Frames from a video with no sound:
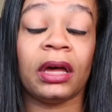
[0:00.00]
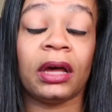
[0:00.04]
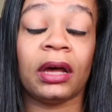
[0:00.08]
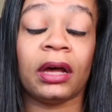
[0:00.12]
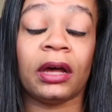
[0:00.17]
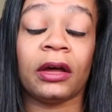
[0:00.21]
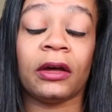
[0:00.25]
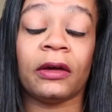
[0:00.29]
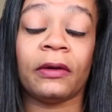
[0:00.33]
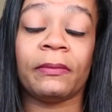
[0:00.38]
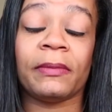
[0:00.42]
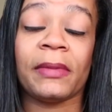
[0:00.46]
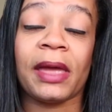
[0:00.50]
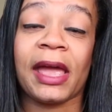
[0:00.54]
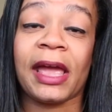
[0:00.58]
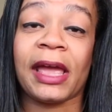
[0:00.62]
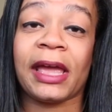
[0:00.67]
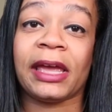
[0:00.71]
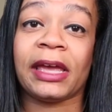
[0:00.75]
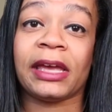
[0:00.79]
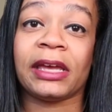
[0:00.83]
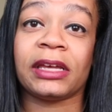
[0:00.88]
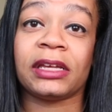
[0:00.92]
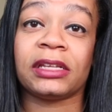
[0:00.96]

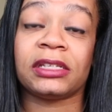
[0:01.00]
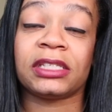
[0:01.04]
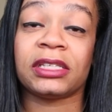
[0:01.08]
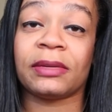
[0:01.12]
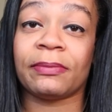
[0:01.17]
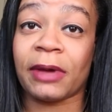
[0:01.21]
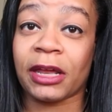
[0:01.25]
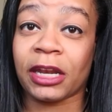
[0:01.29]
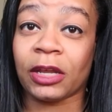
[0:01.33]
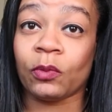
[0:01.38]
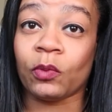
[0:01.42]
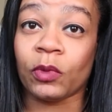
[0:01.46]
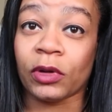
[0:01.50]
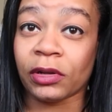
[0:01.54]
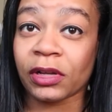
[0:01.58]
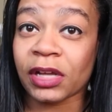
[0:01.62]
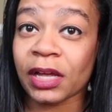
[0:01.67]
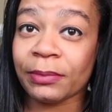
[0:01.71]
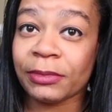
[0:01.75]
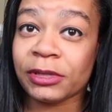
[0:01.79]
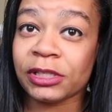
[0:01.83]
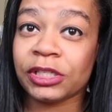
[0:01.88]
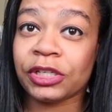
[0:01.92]
and somebody will come